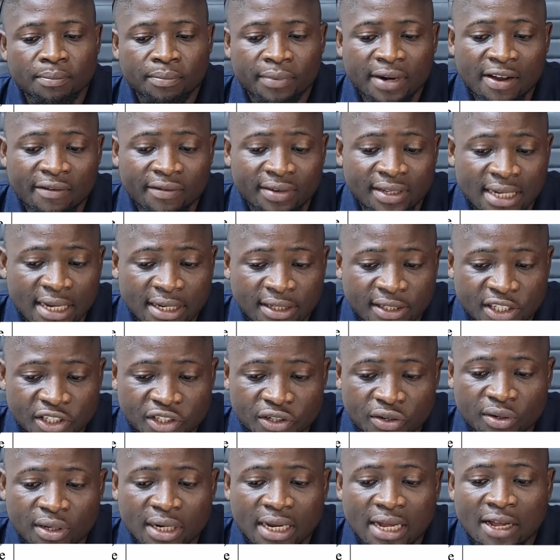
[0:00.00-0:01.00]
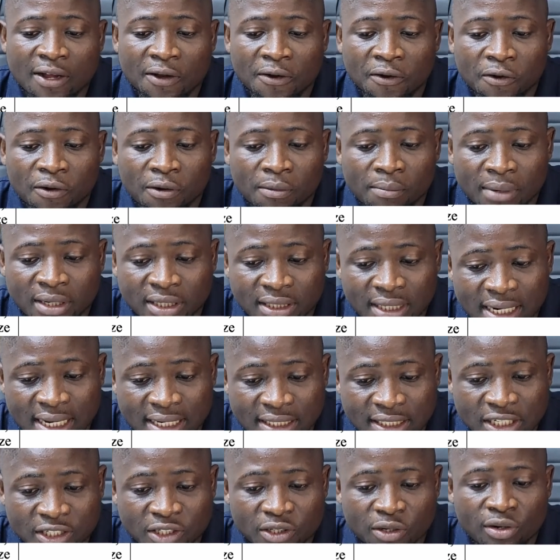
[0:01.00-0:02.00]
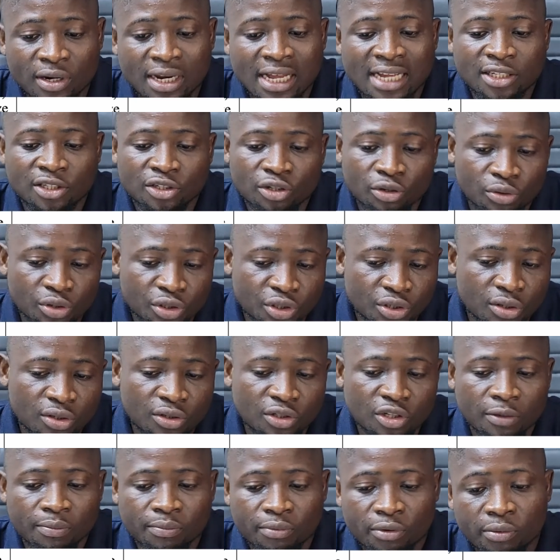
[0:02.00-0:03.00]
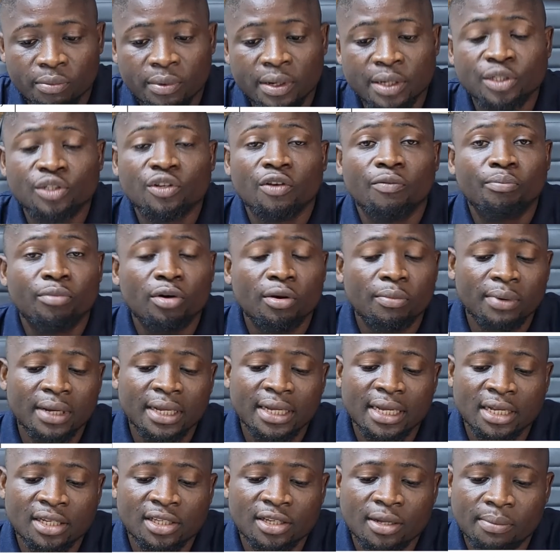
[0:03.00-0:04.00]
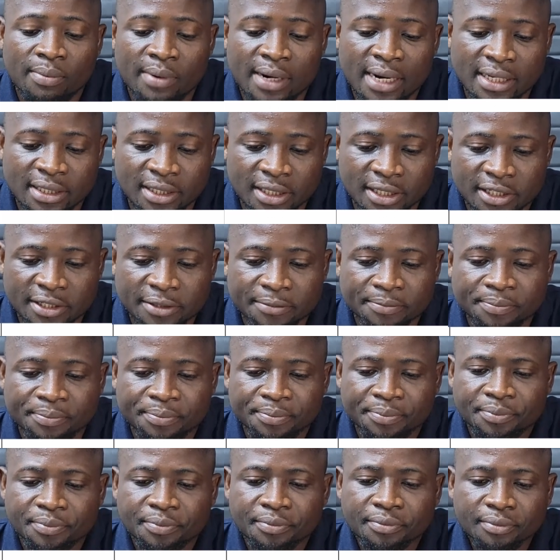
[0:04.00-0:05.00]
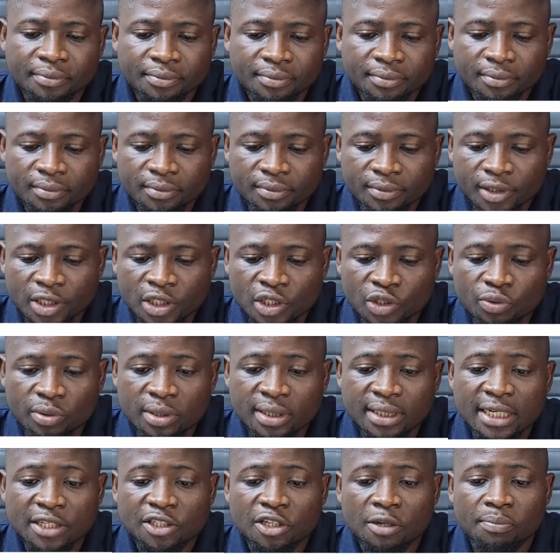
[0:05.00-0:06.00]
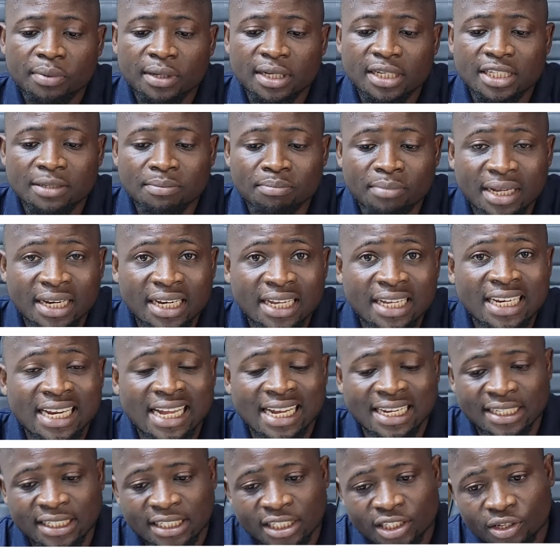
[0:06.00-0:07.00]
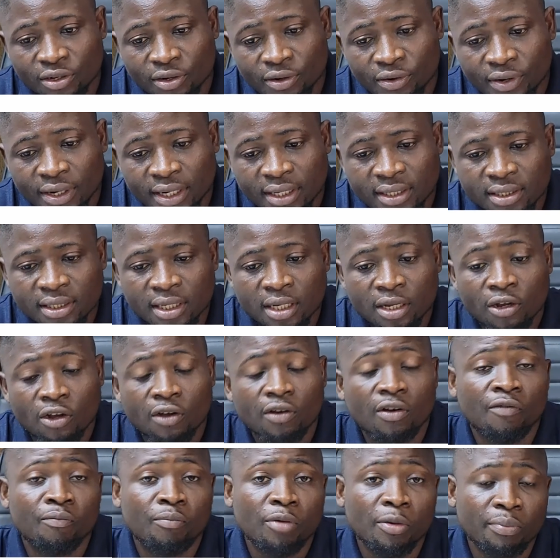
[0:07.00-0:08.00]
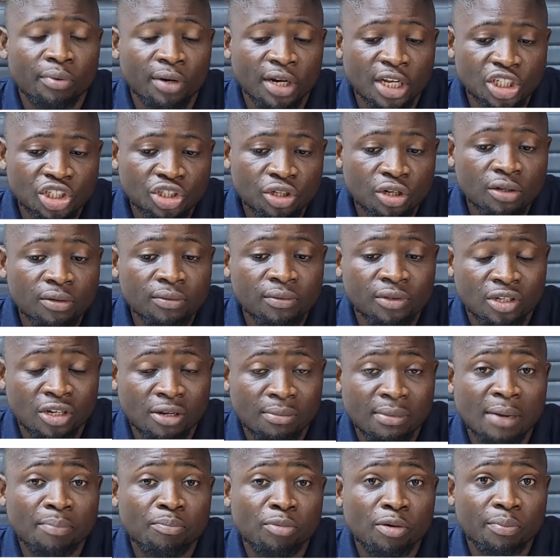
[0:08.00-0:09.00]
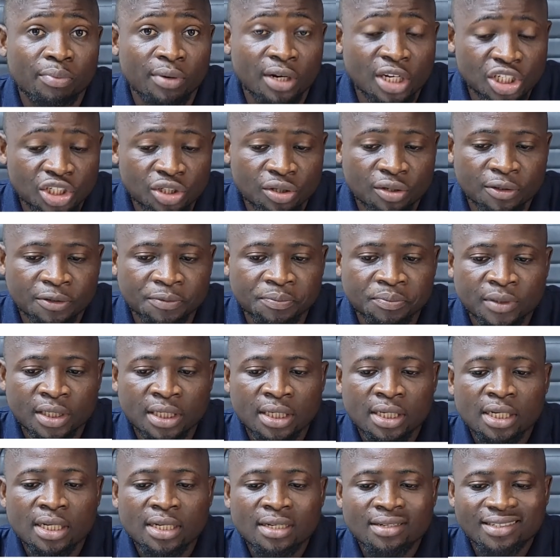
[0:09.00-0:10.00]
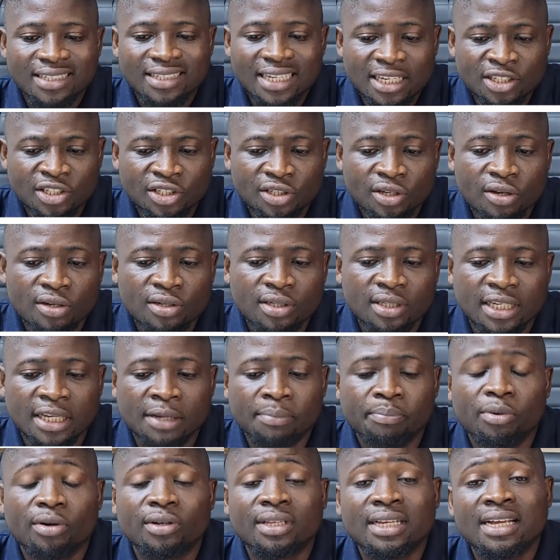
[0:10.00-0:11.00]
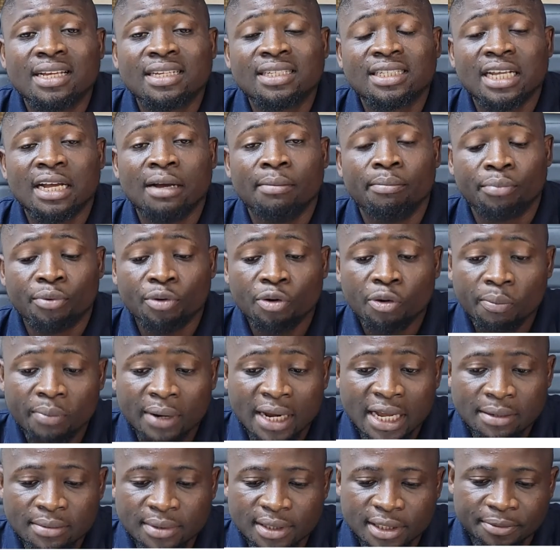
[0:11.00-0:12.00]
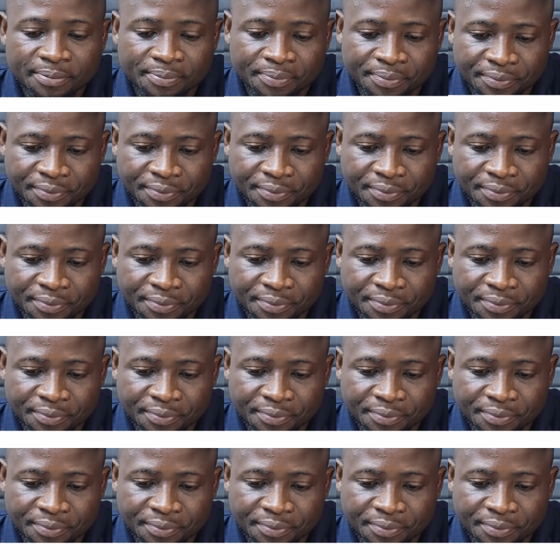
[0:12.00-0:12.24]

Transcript: privatization and commercialization as solutions to problems of public enterprises. 20th topic is meaning and theories population, talk about population, census importance and problems,